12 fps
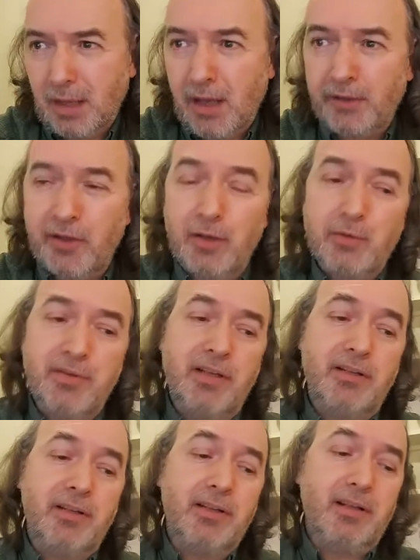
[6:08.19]

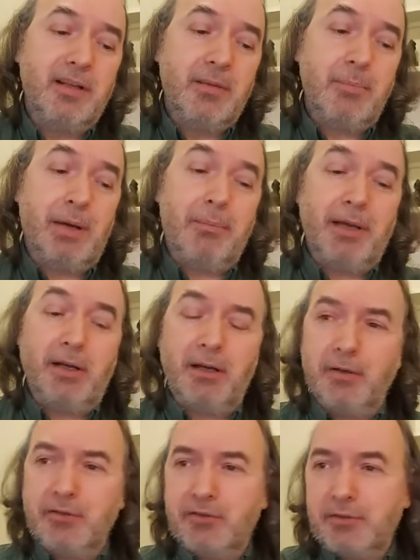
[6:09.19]
unnoted by my
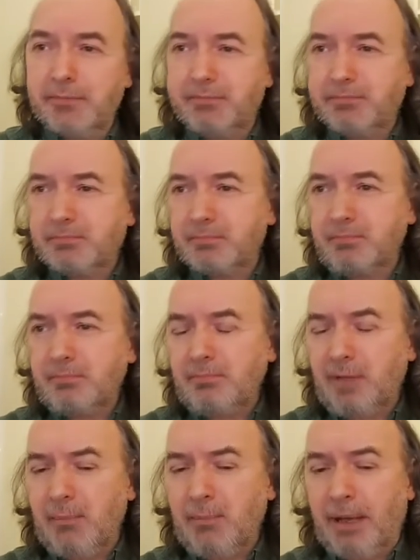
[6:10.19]
host,
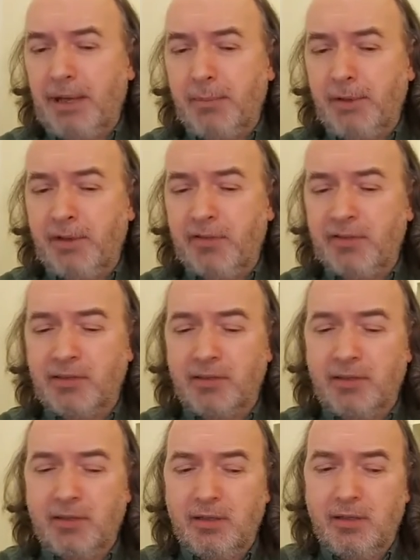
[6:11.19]
by the
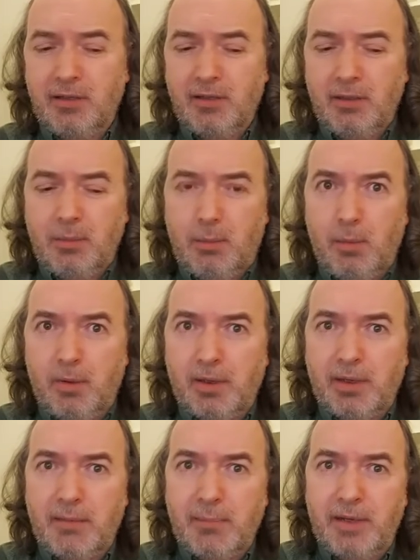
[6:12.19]
person
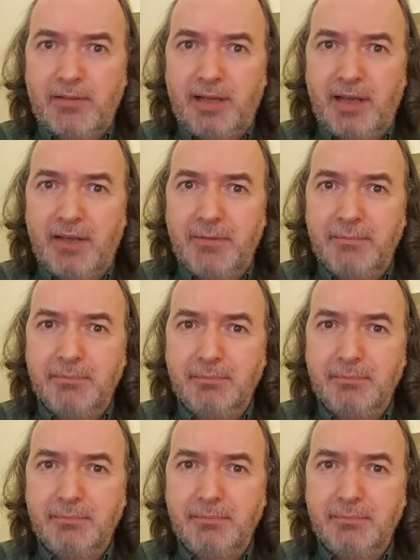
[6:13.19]
walking at my side.